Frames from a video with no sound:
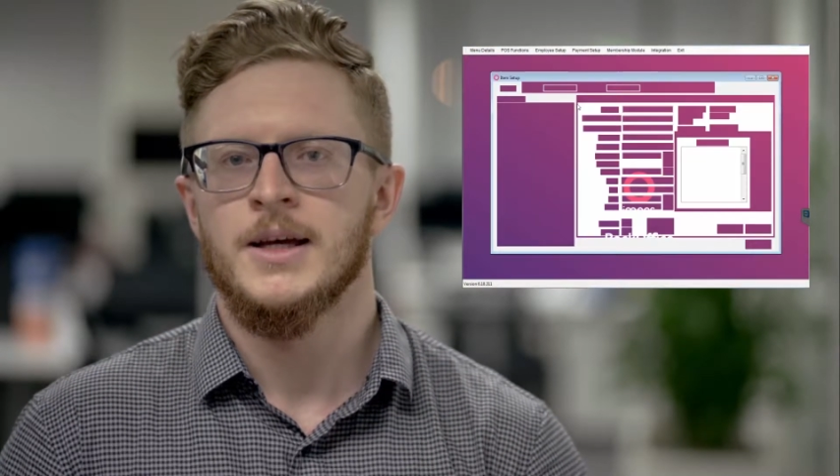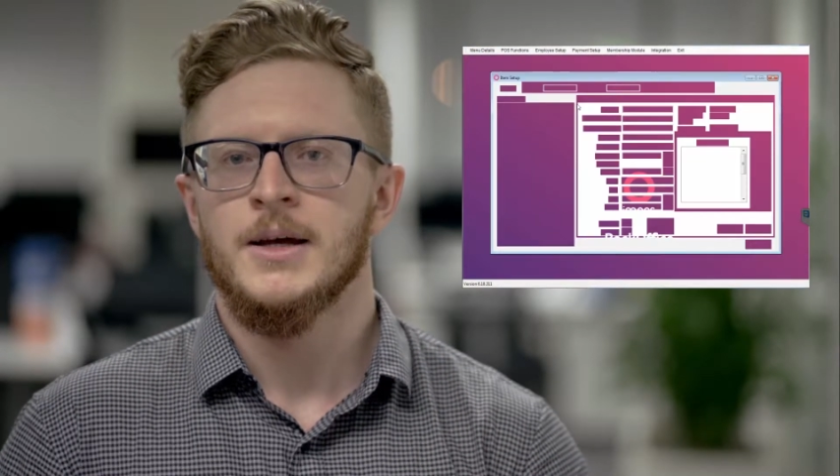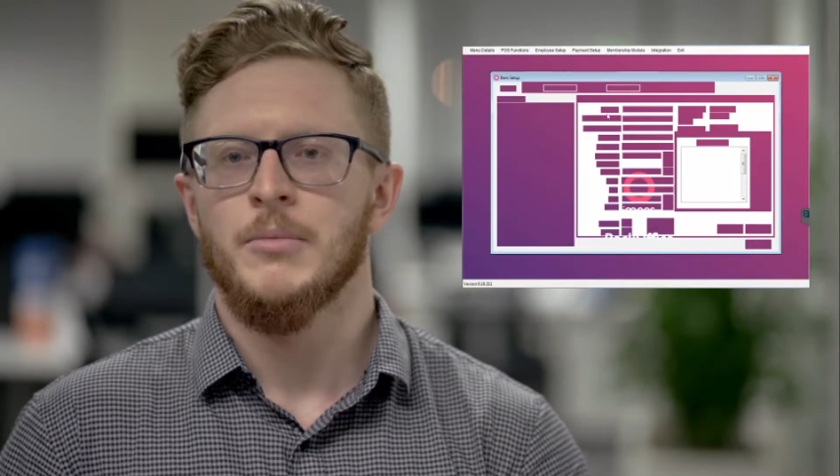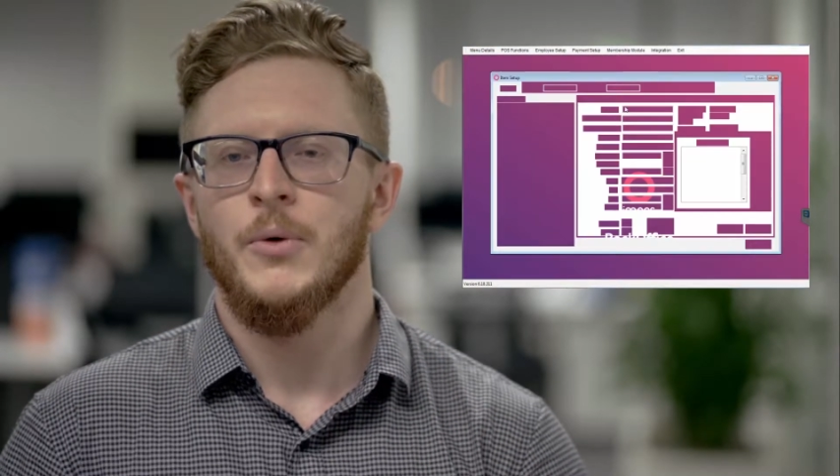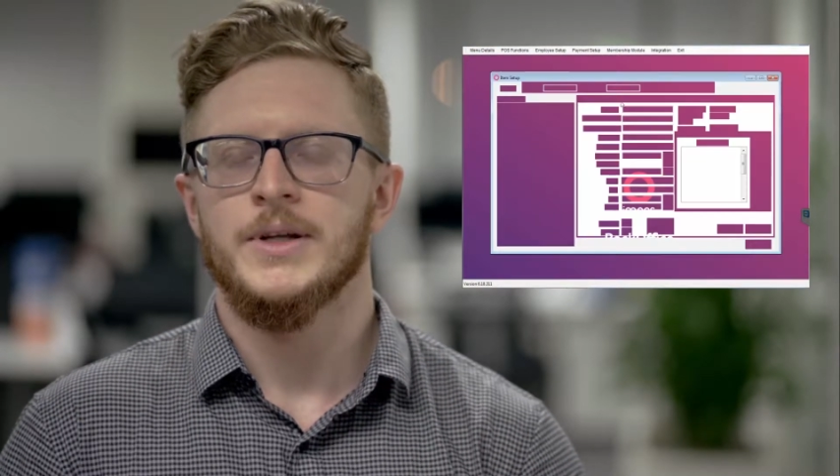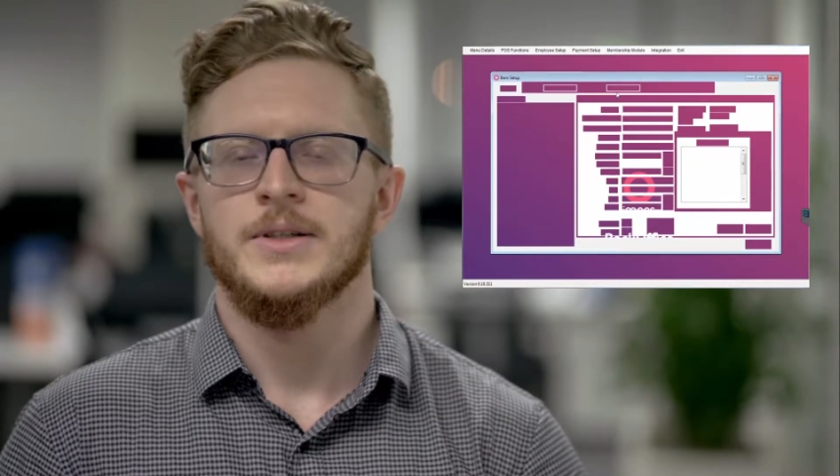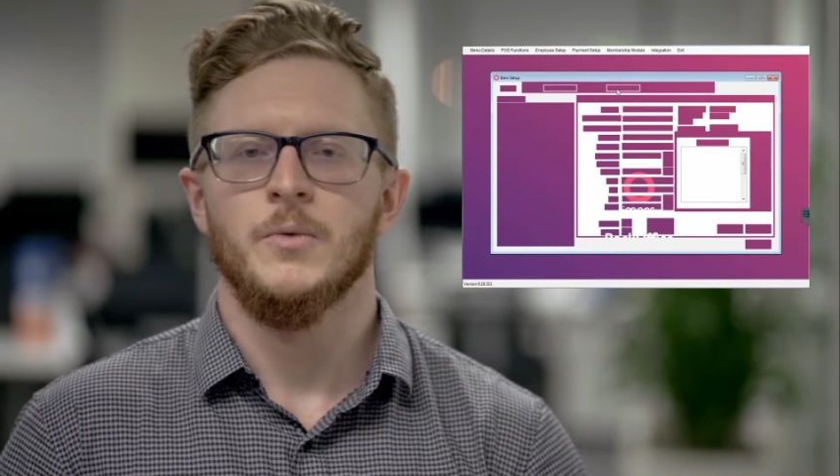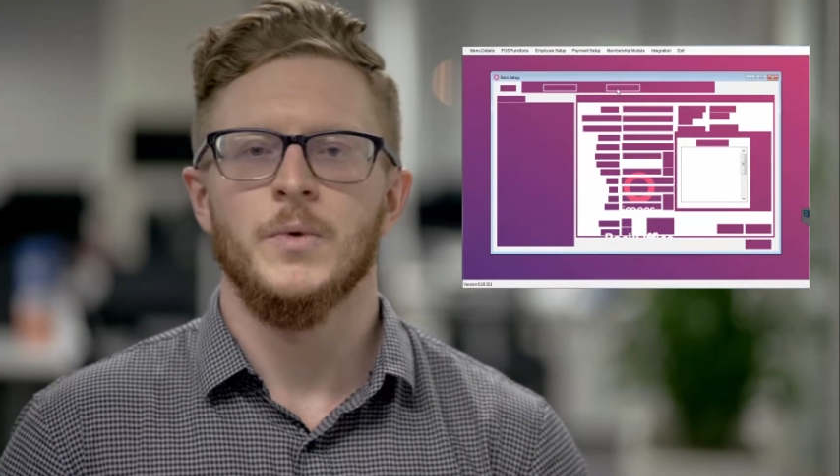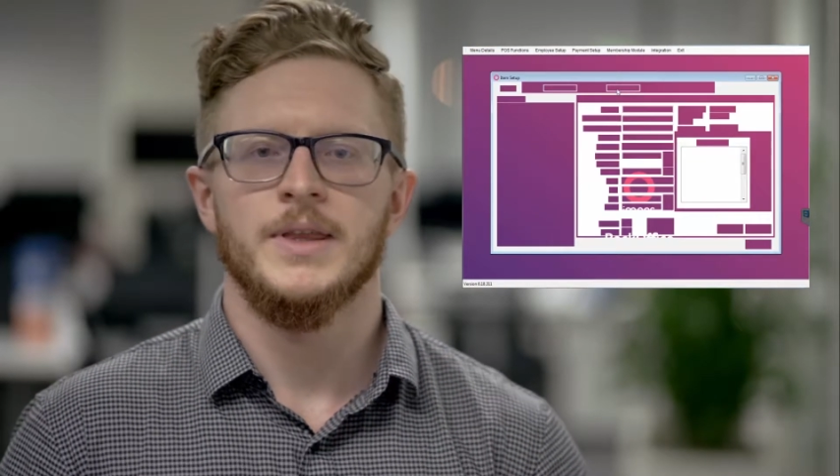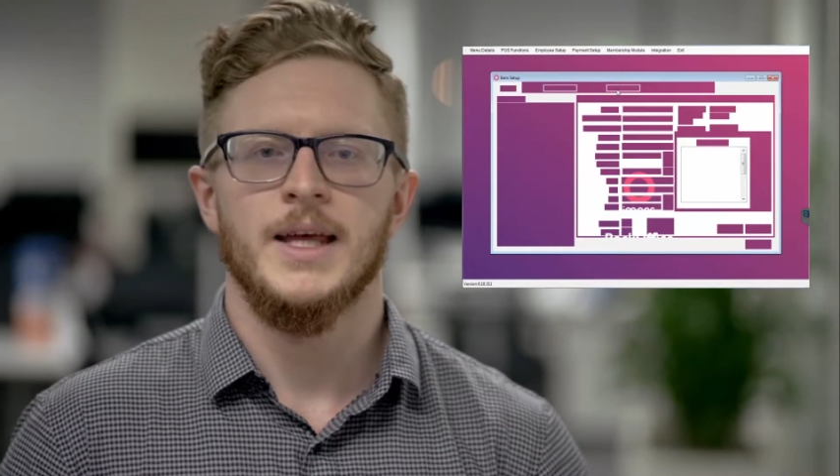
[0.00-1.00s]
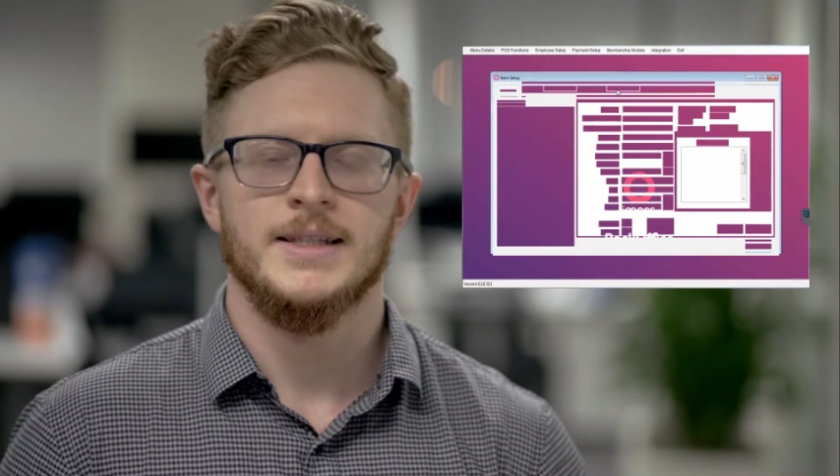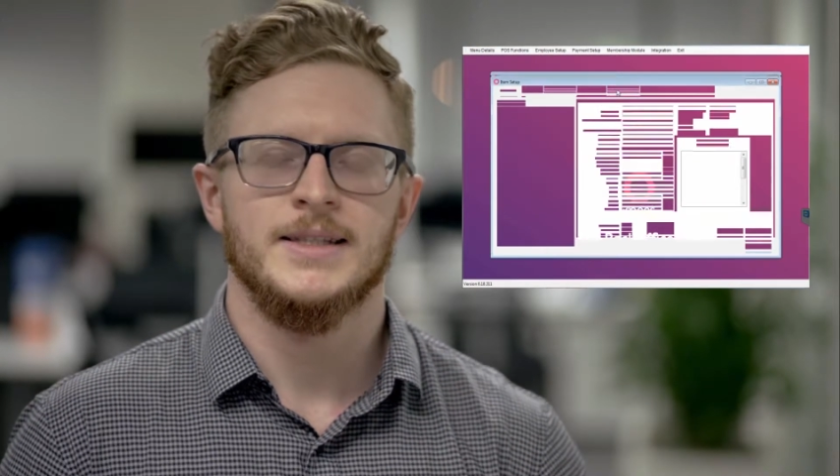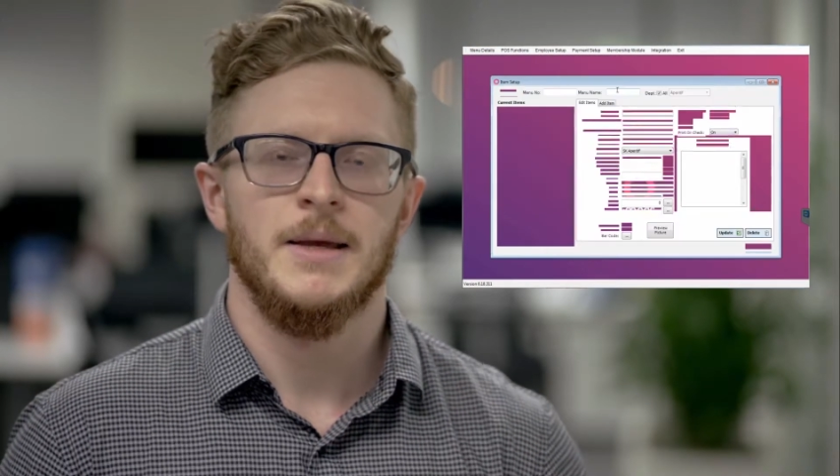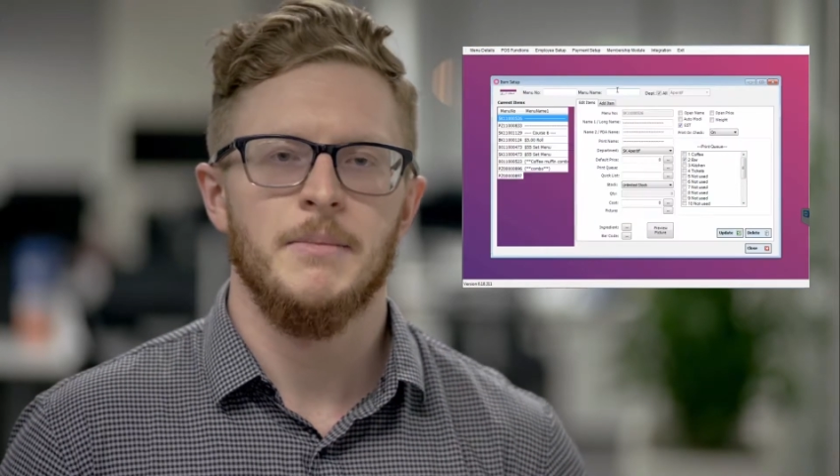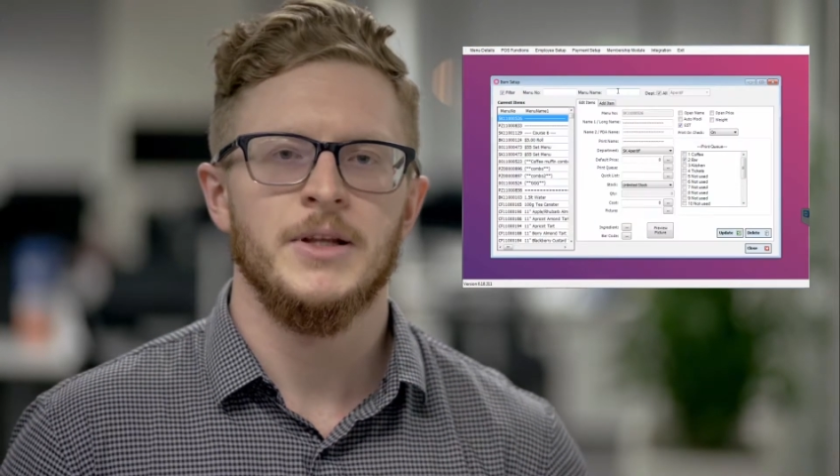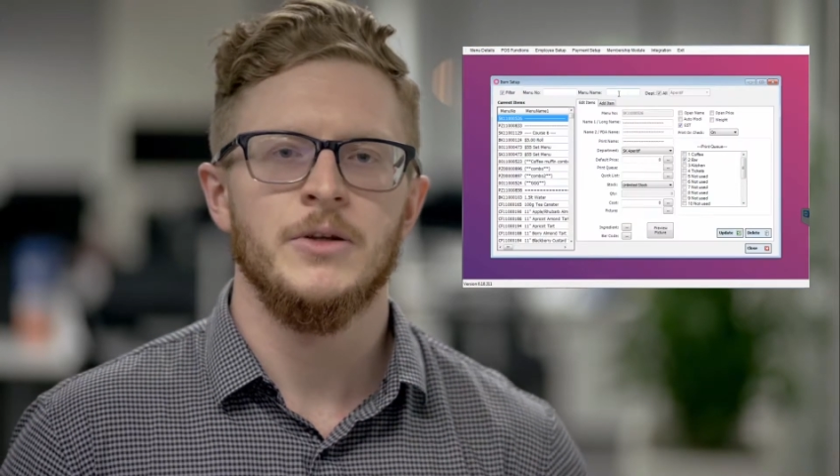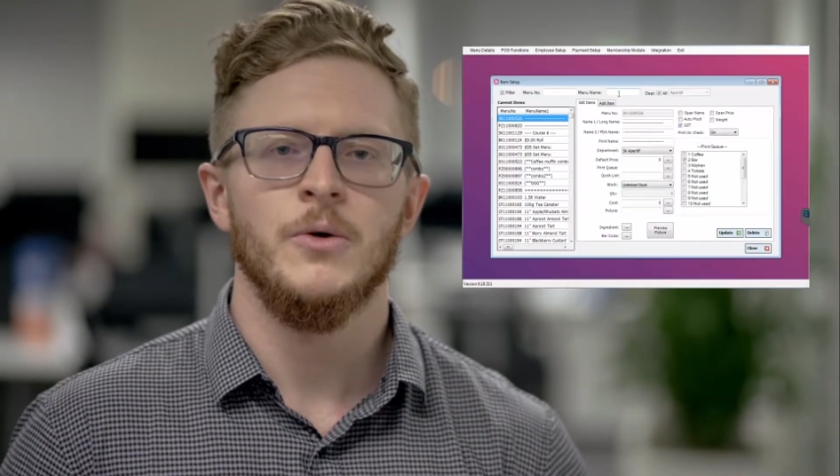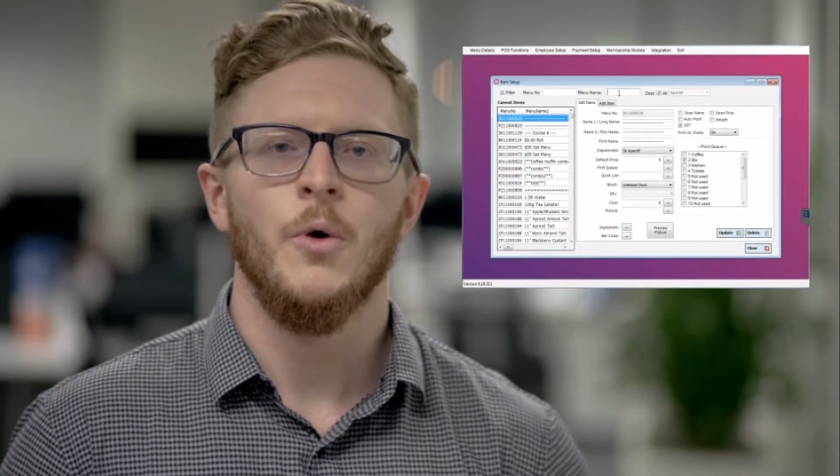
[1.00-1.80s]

point with that set menu,